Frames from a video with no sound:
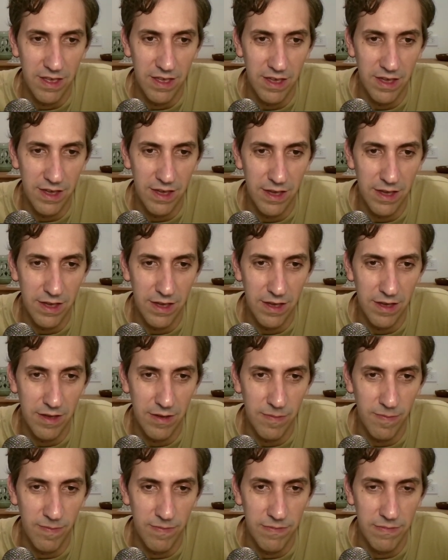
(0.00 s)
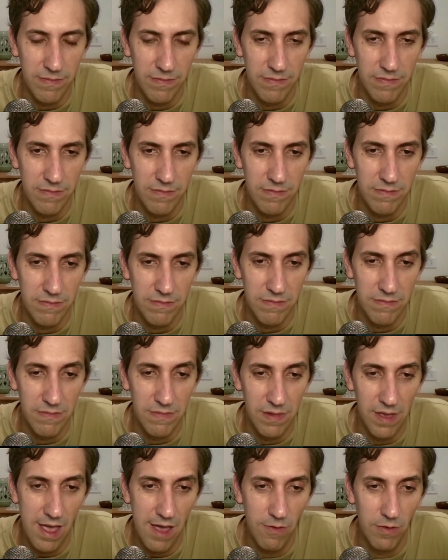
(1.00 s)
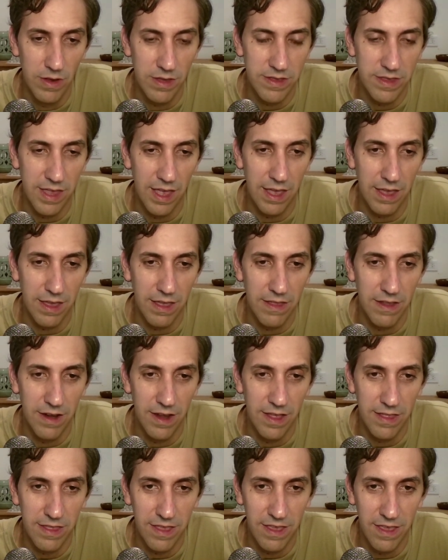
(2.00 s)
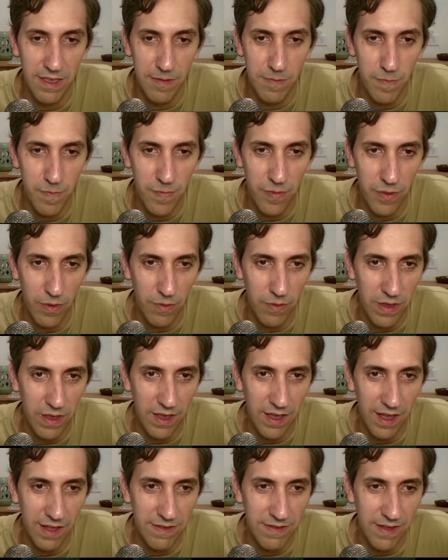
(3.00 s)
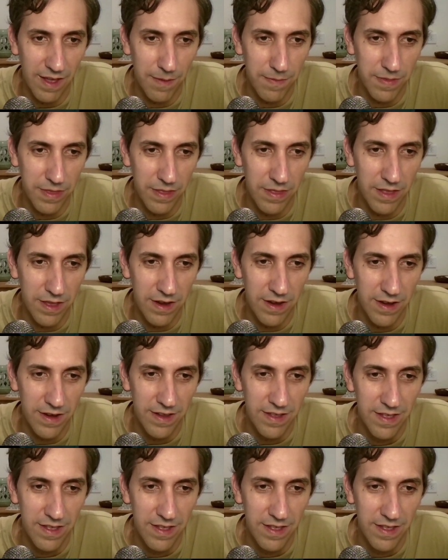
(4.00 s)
I will take it. Let him prove he has something there.